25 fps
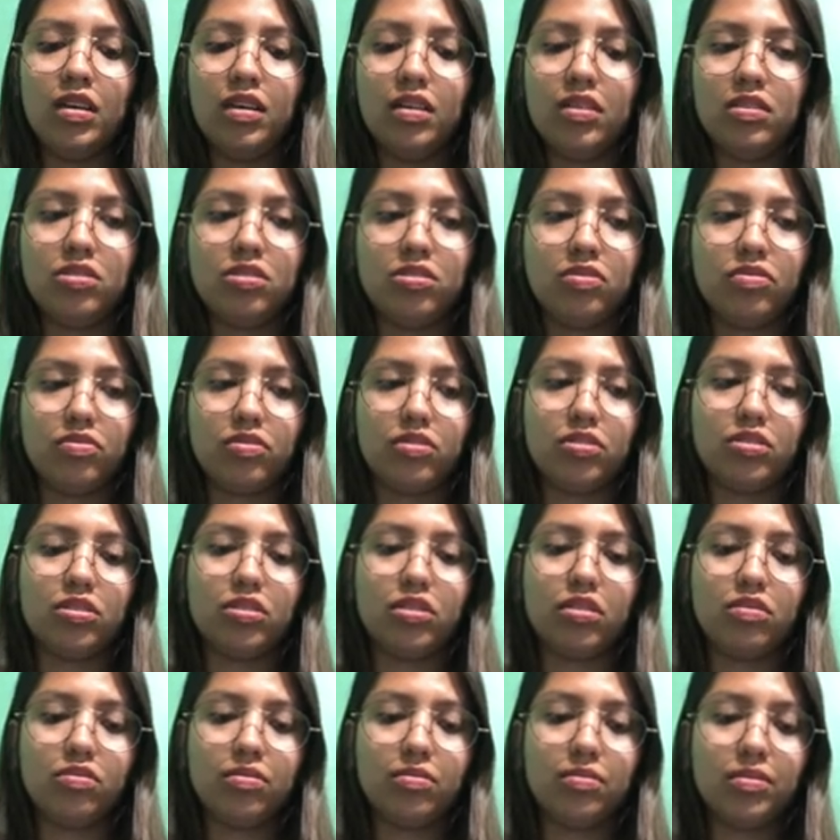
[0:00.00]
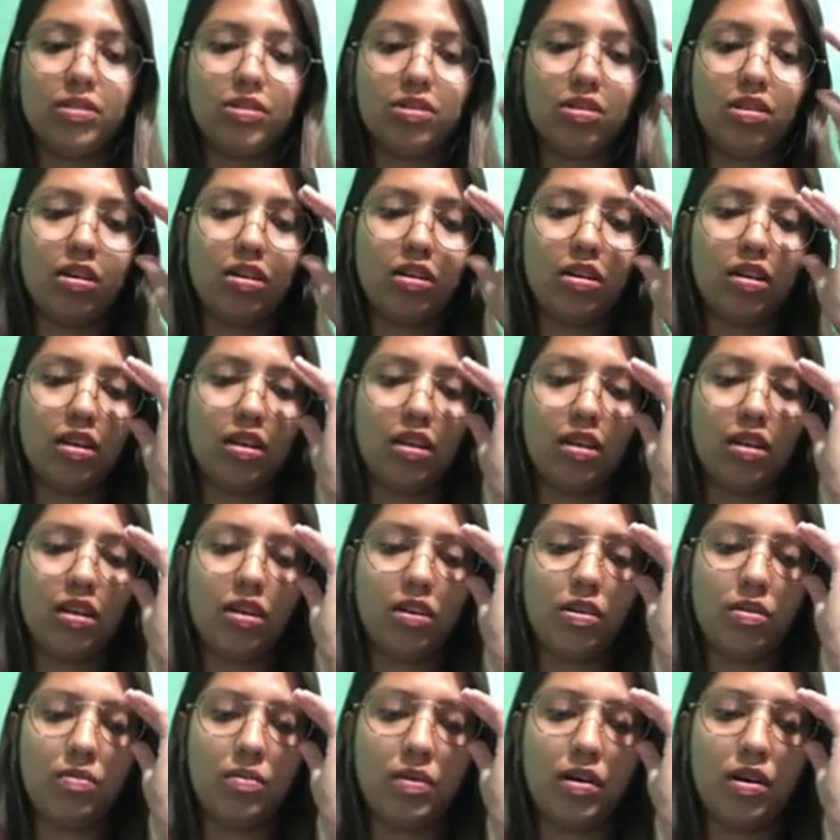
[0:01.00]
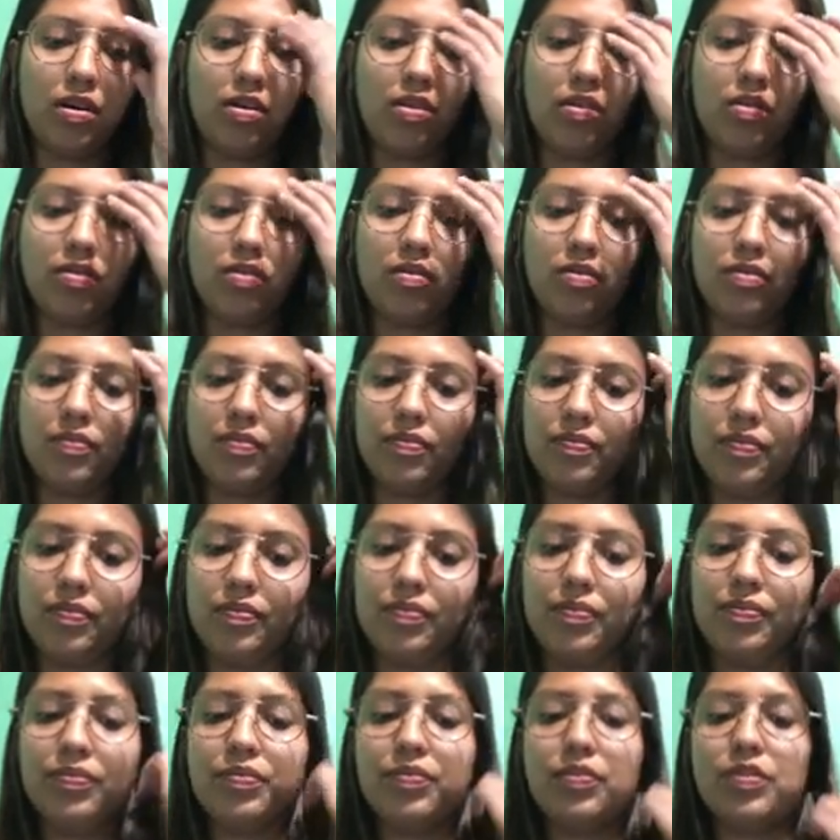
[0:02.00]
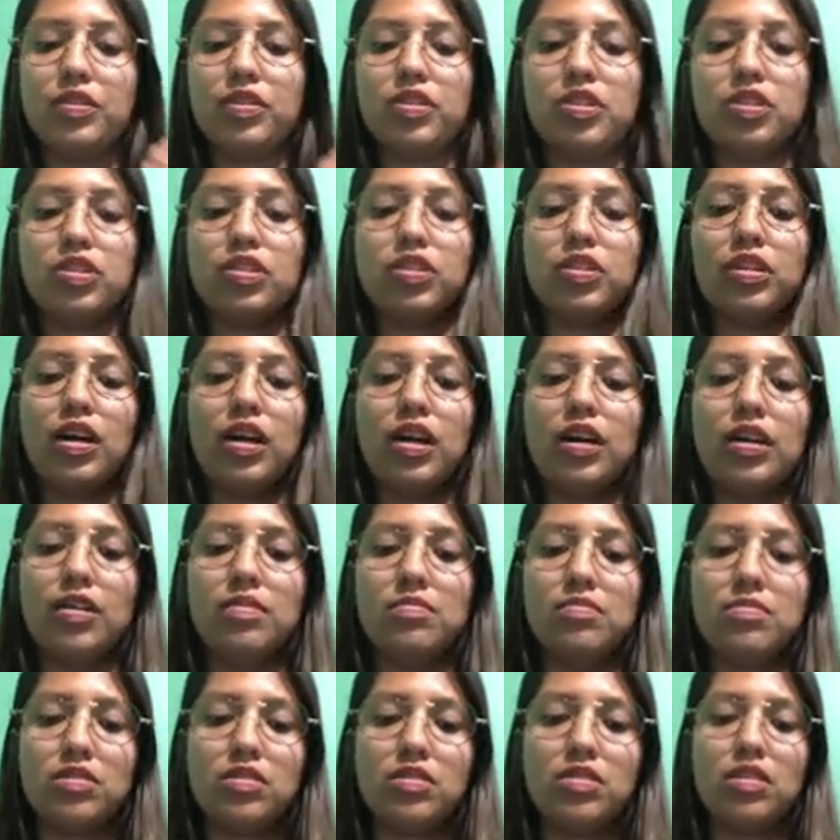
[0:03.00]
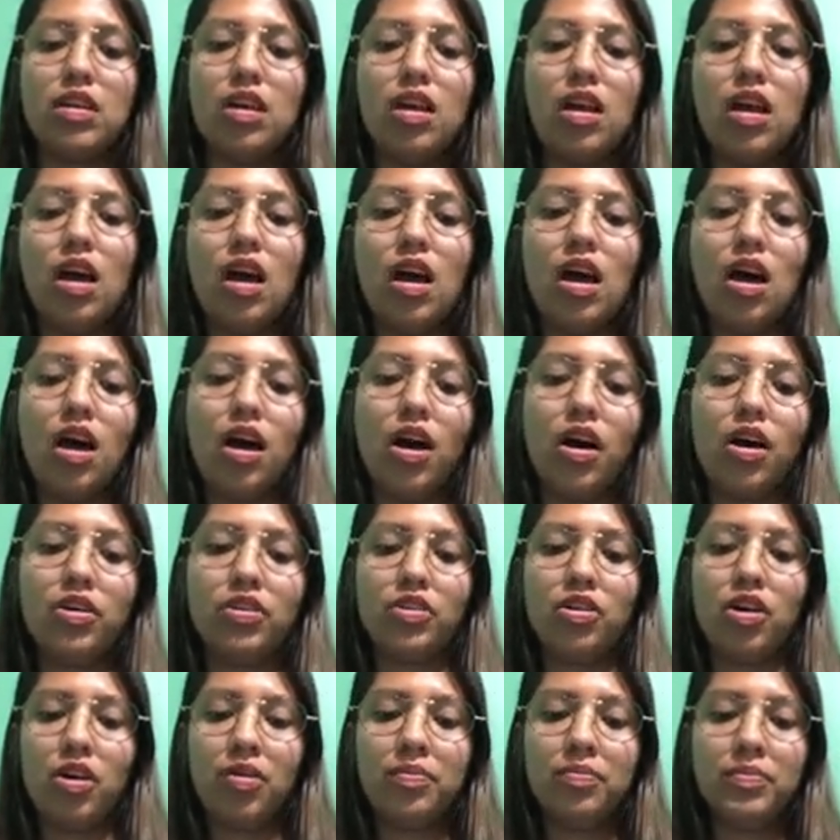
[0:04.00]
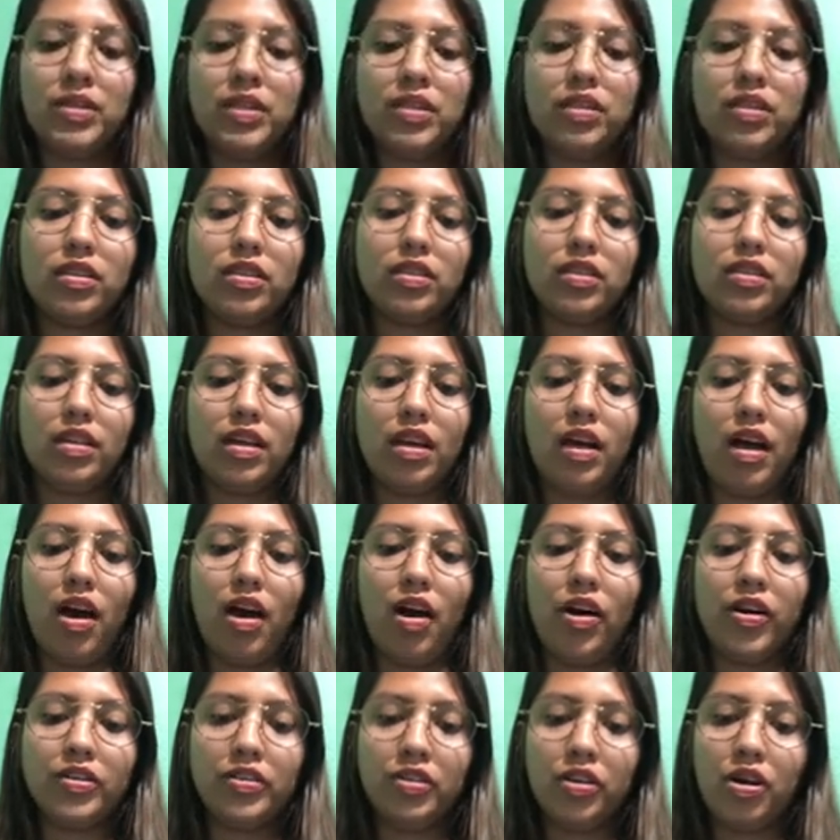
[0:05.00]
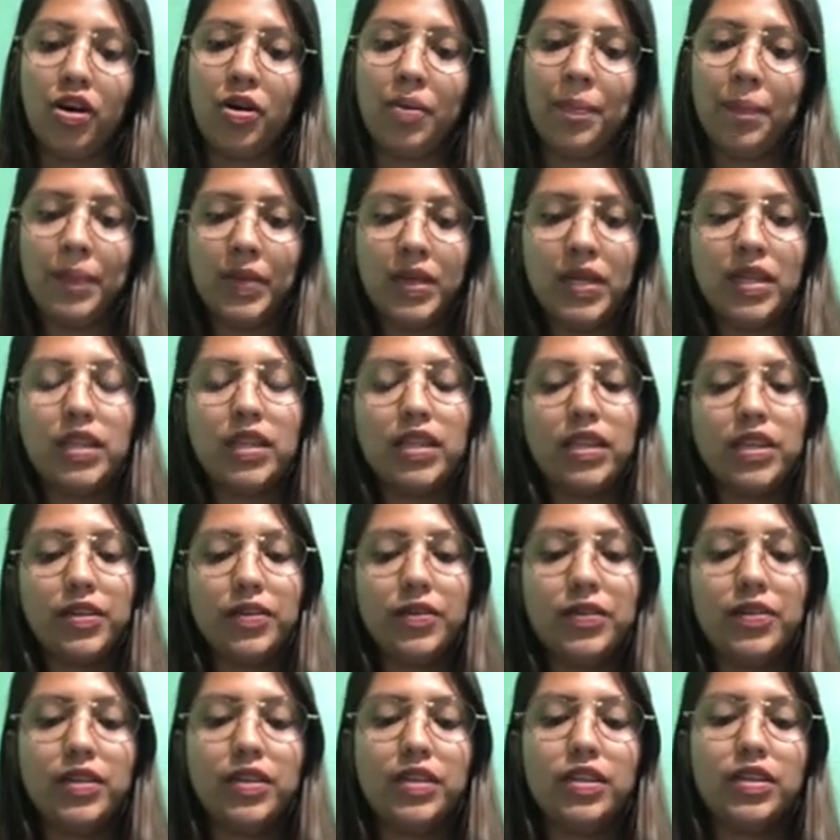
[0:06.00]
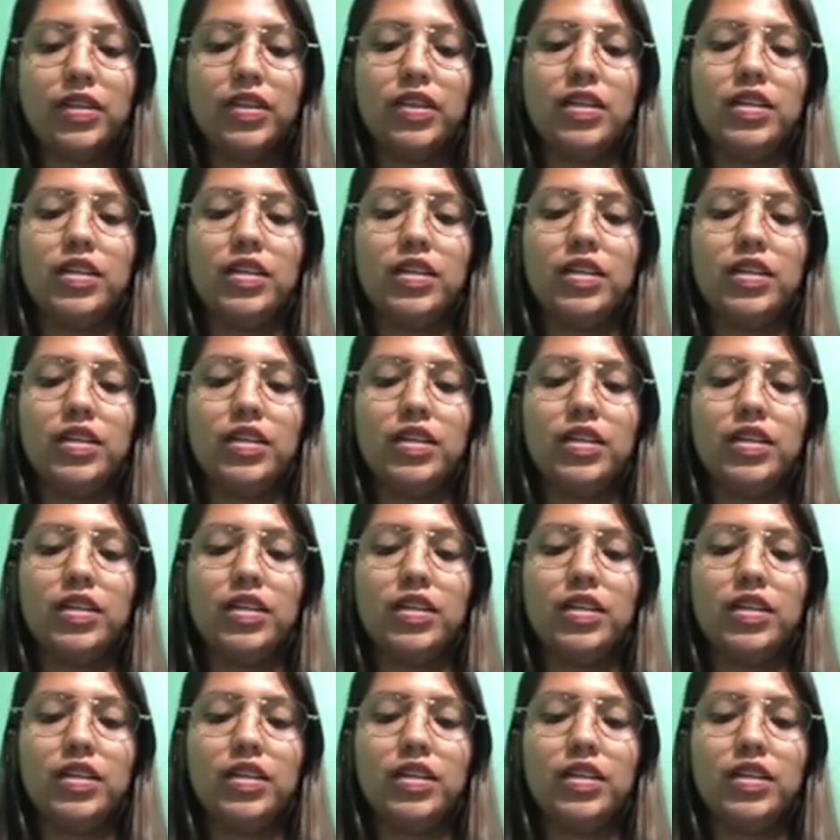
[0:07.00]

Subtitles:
So, first, I will be talking about Durkheim's anomy theory.